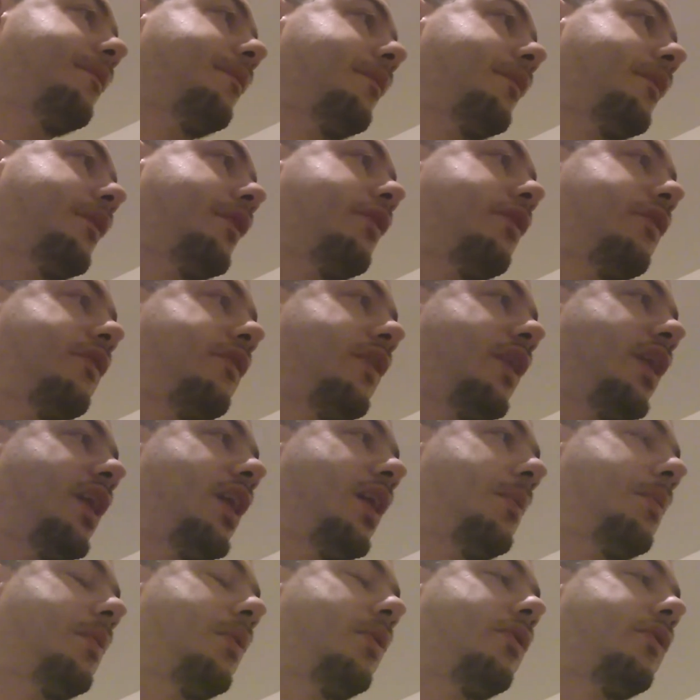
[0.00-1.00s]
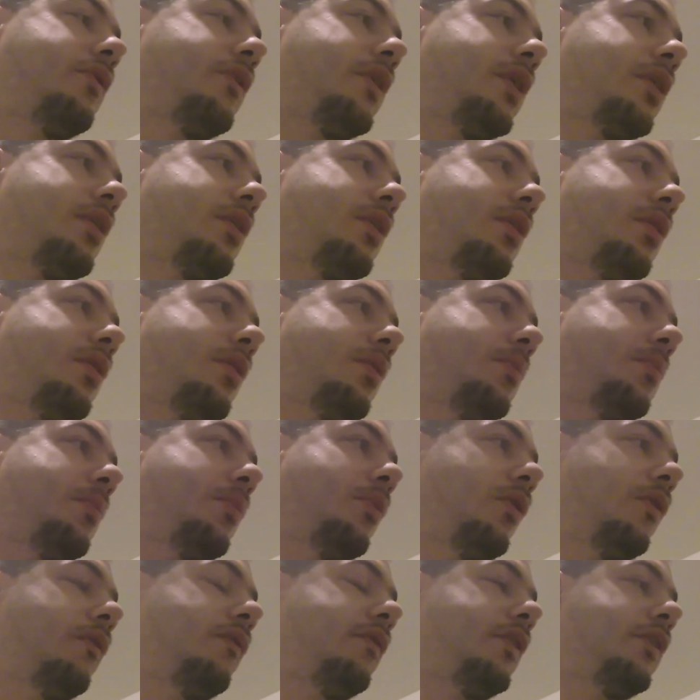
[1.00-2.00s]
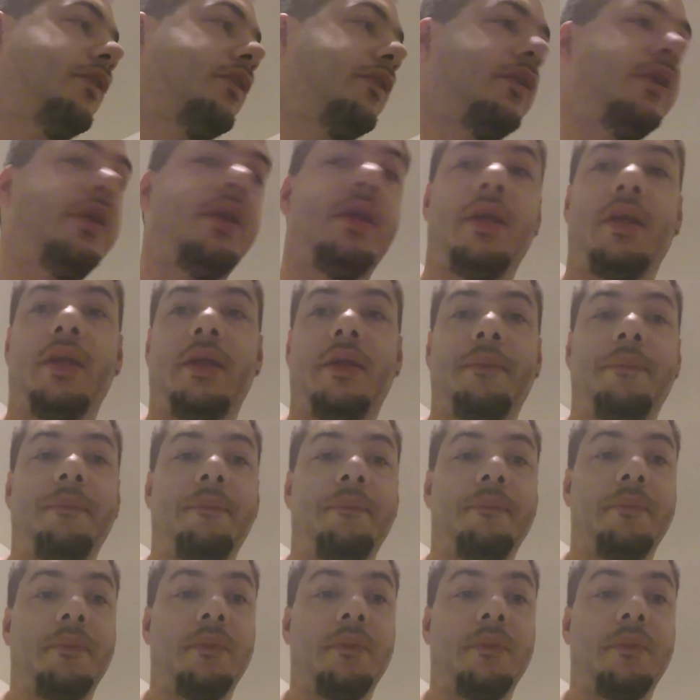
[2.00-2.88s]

This time it was like a movie scene.